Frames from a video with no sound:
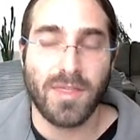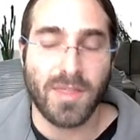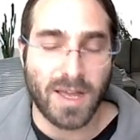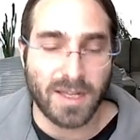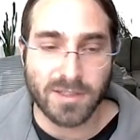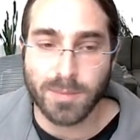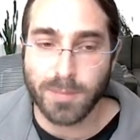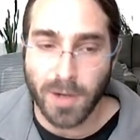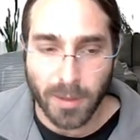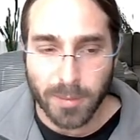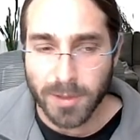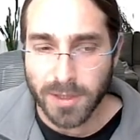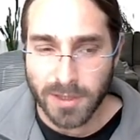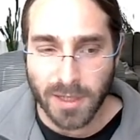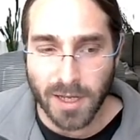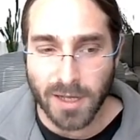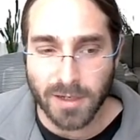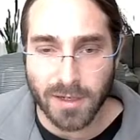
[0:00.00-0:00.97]
that's
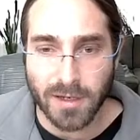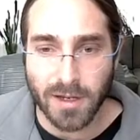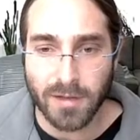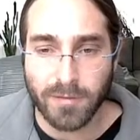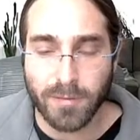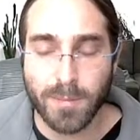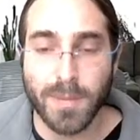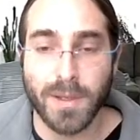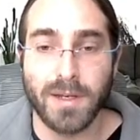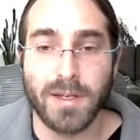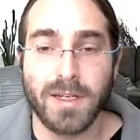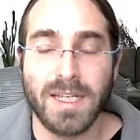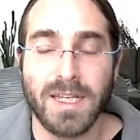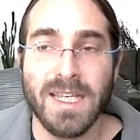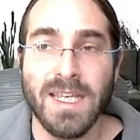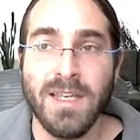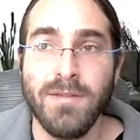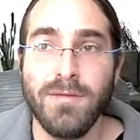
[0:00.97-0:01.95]
probably not enough.
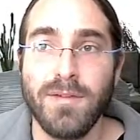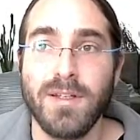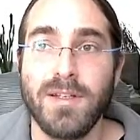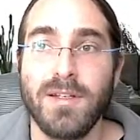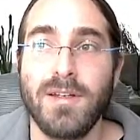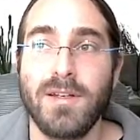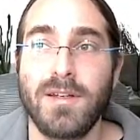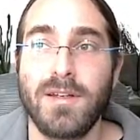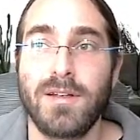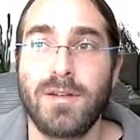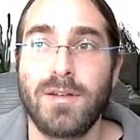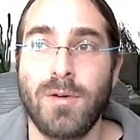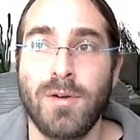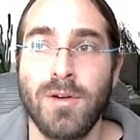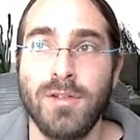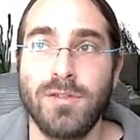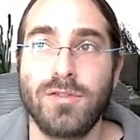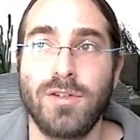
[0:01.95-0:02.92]
But even
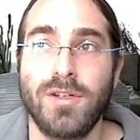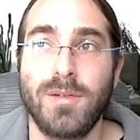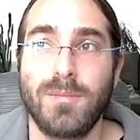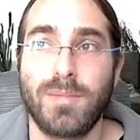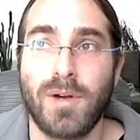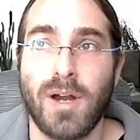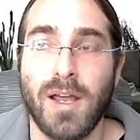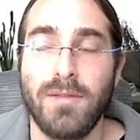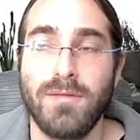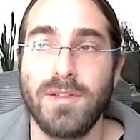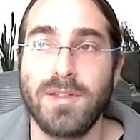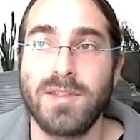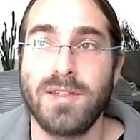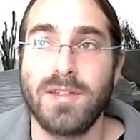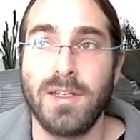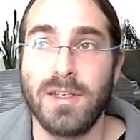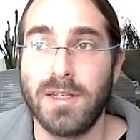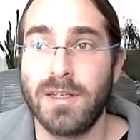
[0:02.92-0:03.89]
CoinJoin
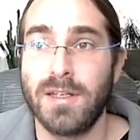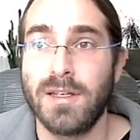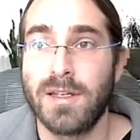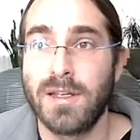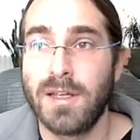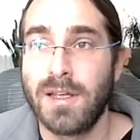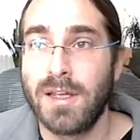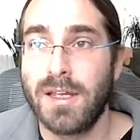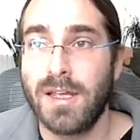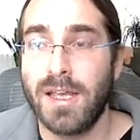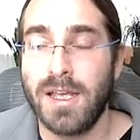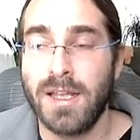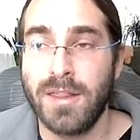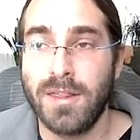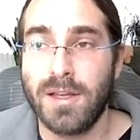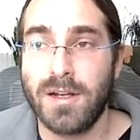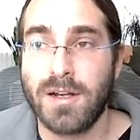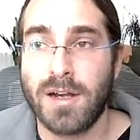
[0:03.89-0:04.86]
privacy
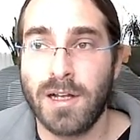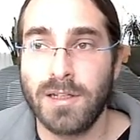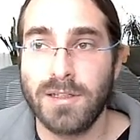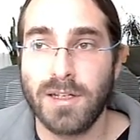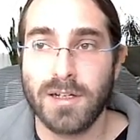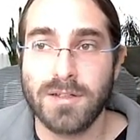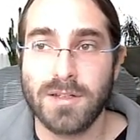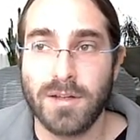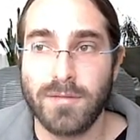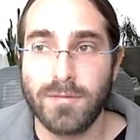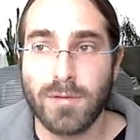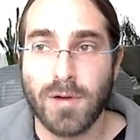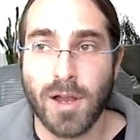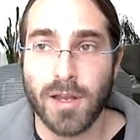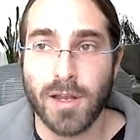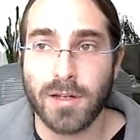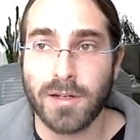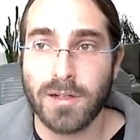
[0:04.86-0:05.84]
in the context of
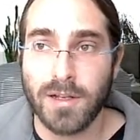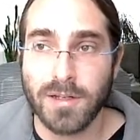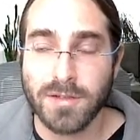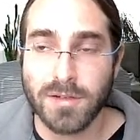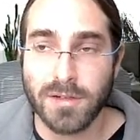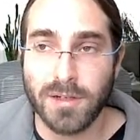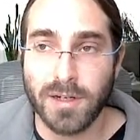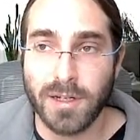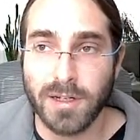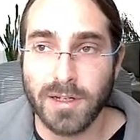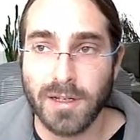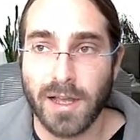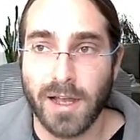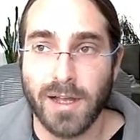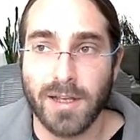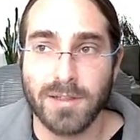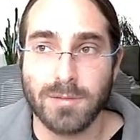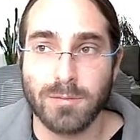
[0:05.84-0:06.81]
wallet clustering,
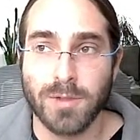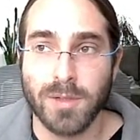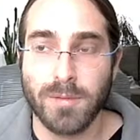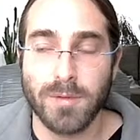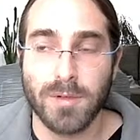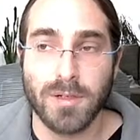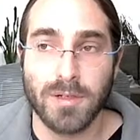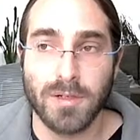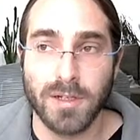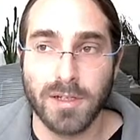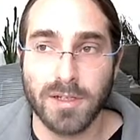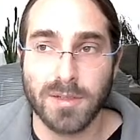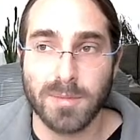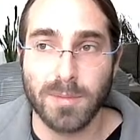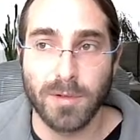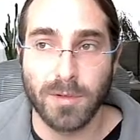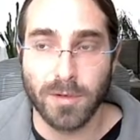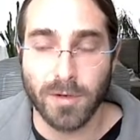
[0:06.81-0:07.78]
as we will
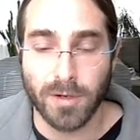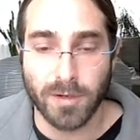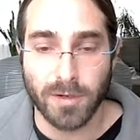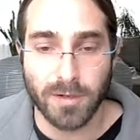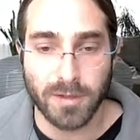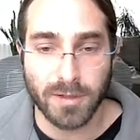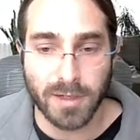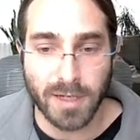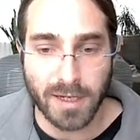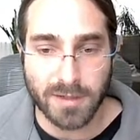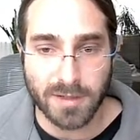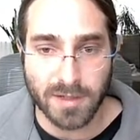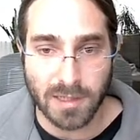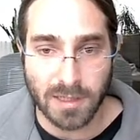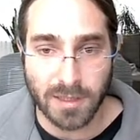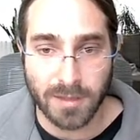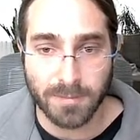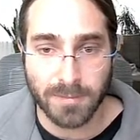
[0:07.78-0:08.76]
explore next
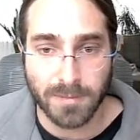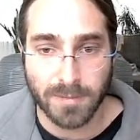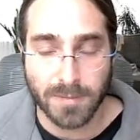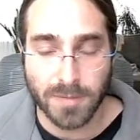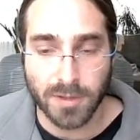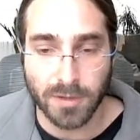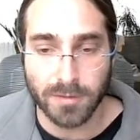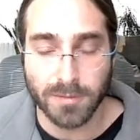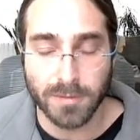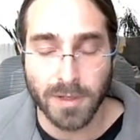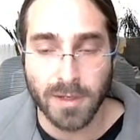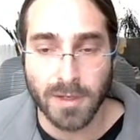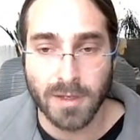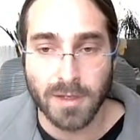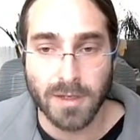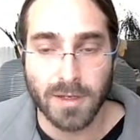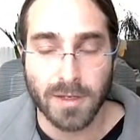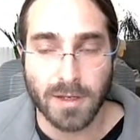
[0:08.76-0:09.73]
time. So
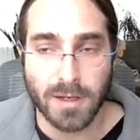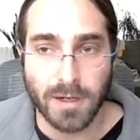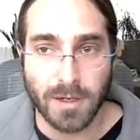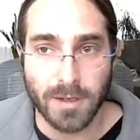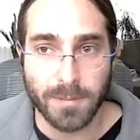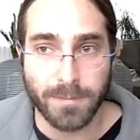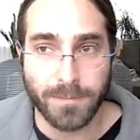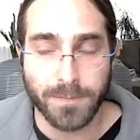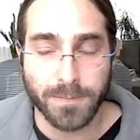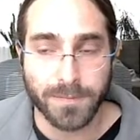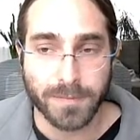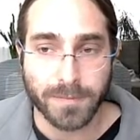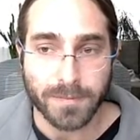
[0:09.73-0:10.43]
um,